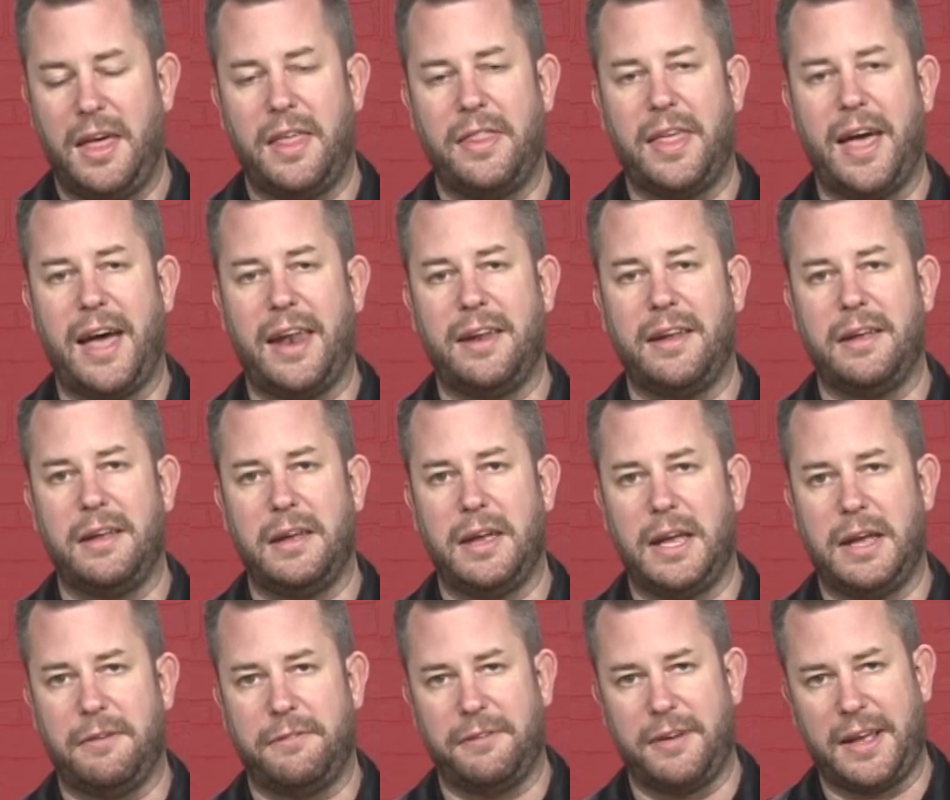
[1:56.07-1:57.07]
that
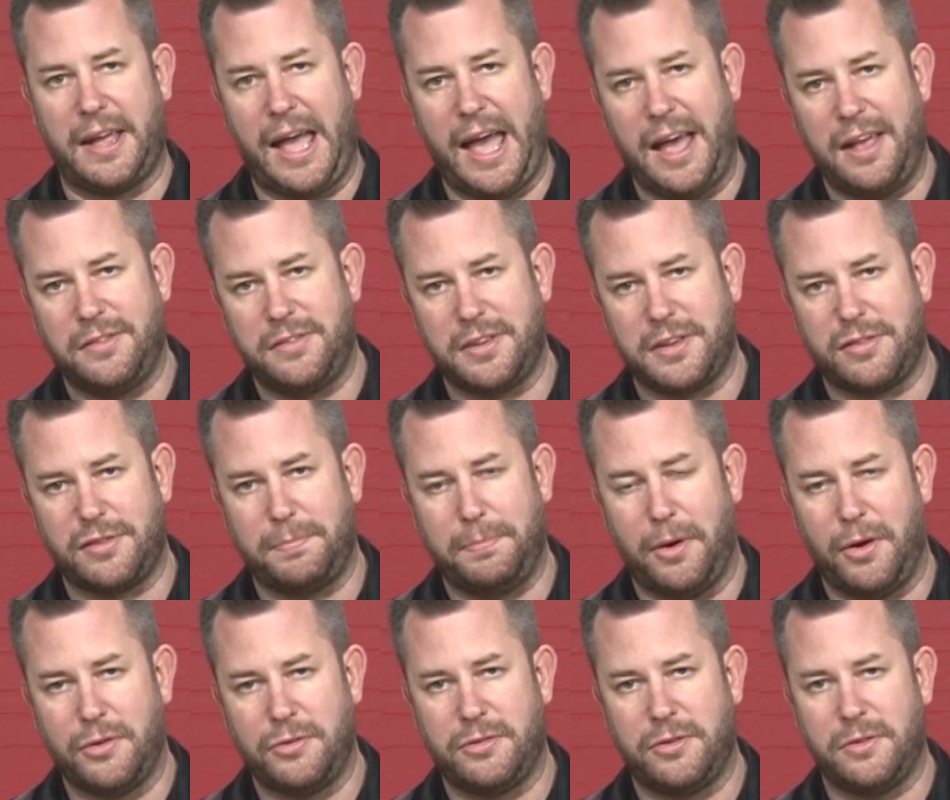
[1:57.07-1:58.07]
if it has
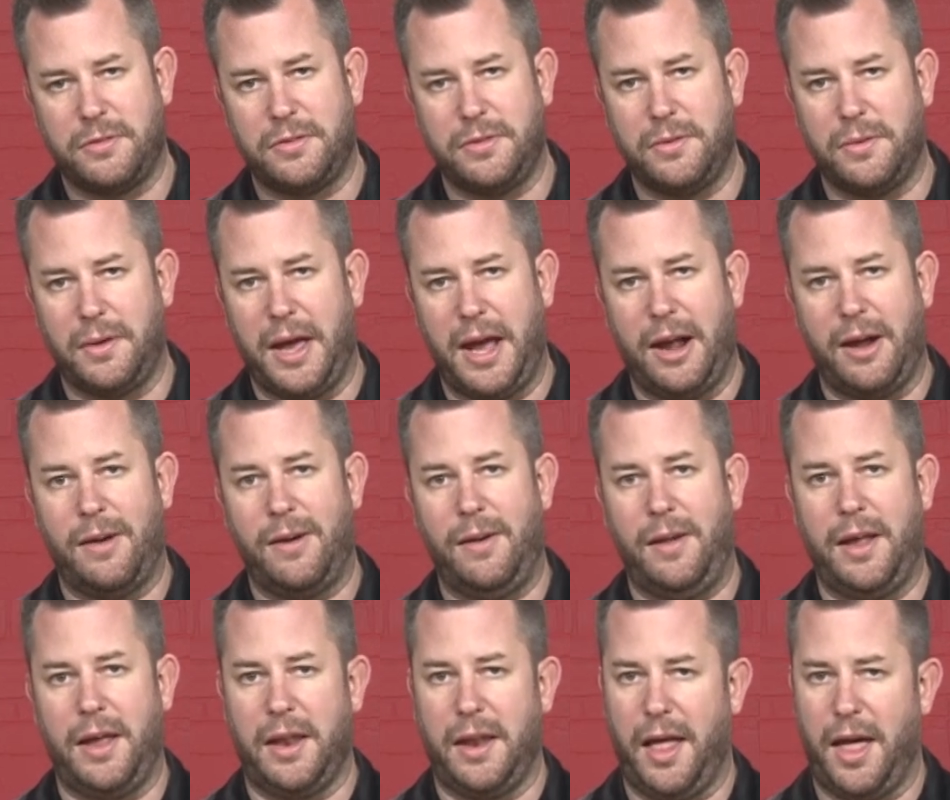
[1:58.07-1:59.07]
exposure to air
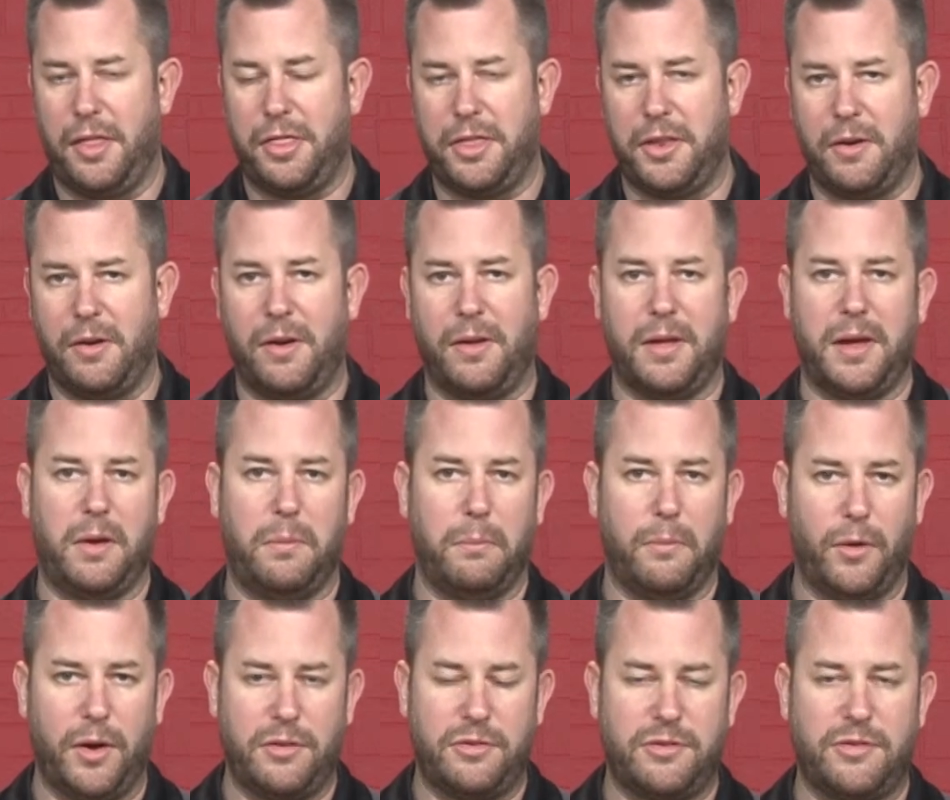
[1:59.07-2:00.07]
and ethanol and
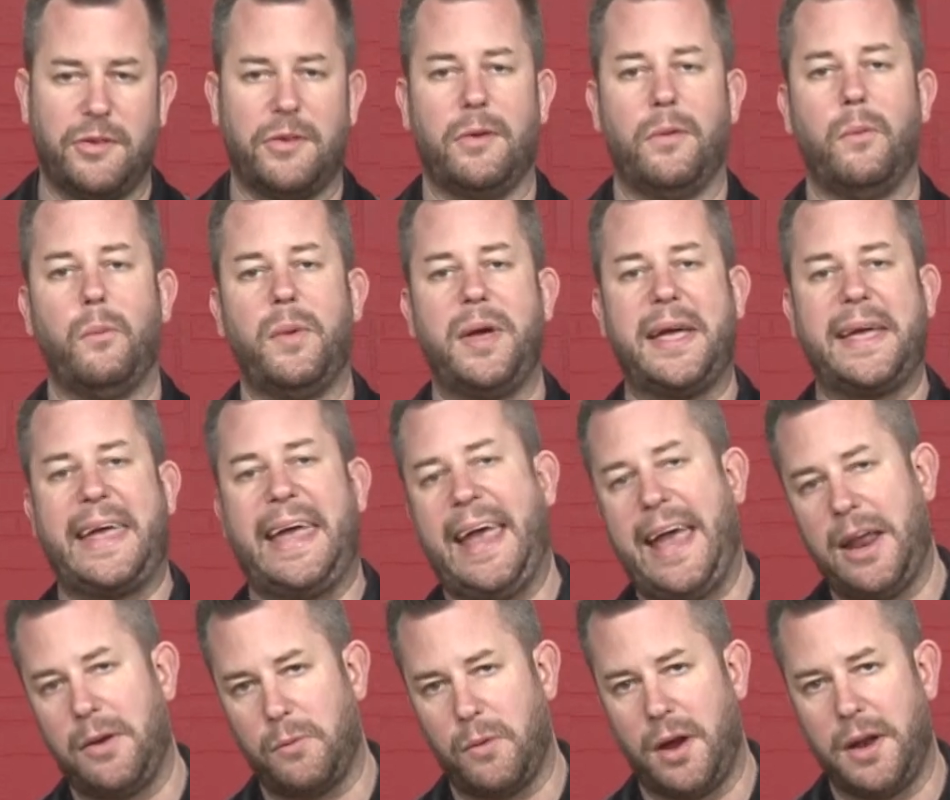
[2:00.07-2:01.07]
moisture, we
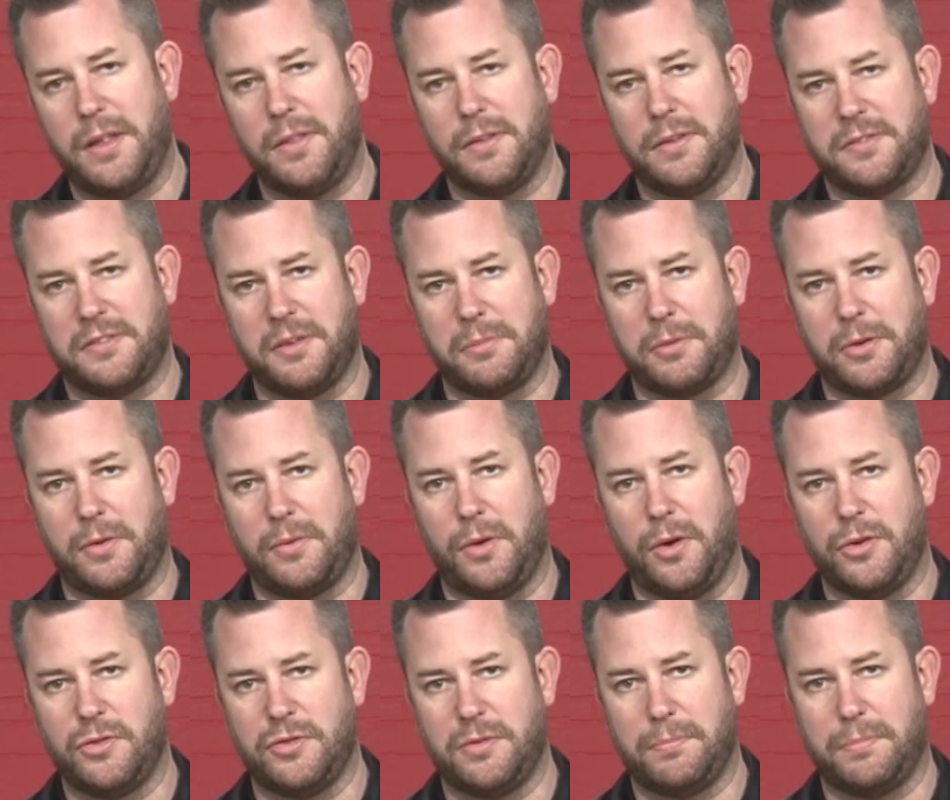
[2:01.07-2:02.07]
can run into some
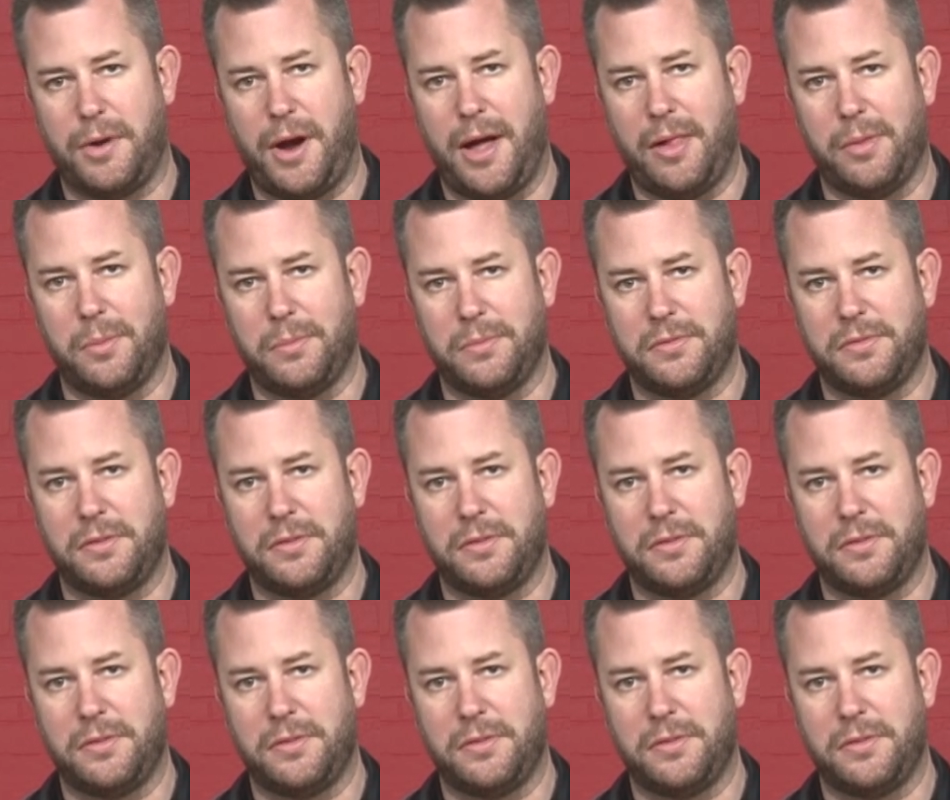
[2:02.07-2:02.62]
corrosion problems.